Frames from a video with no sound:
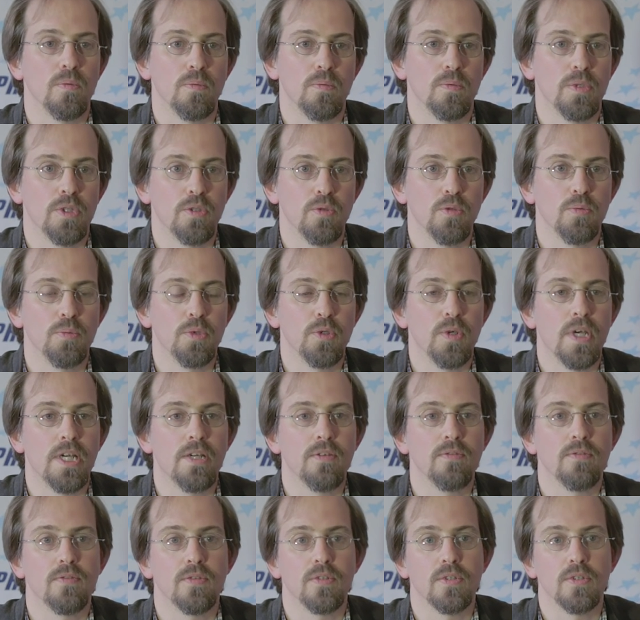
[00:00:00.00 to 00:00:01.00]
with whom you
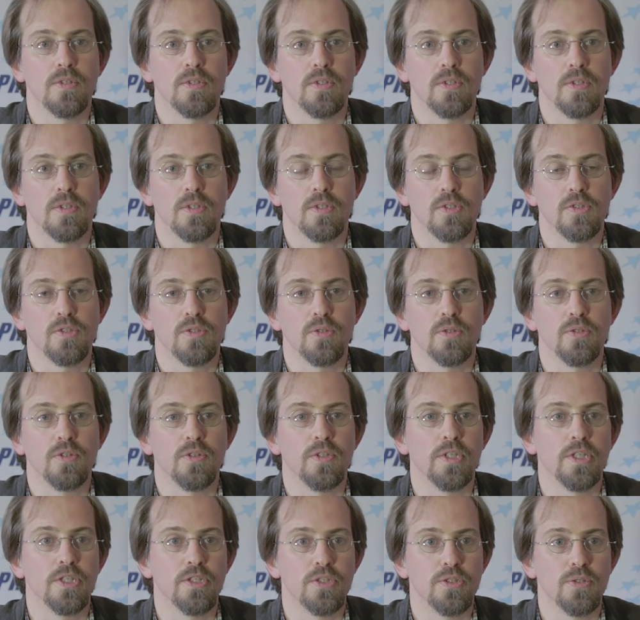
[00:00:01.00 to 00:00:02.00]
have a
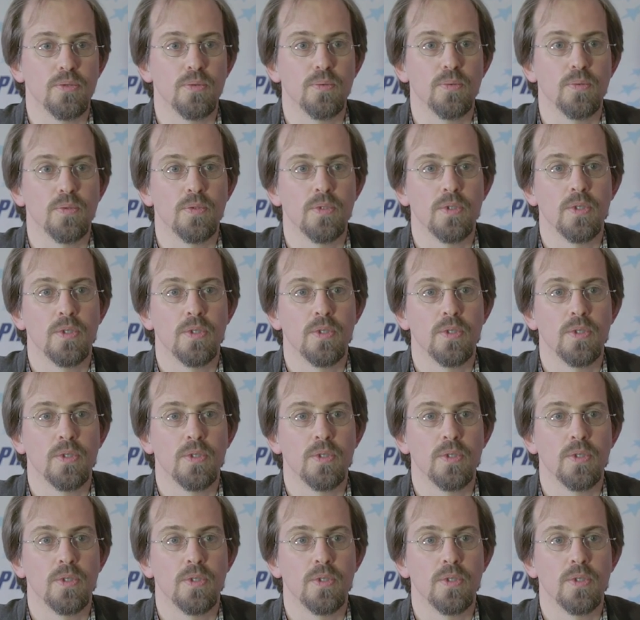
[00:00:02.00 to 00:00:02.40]
certain issue.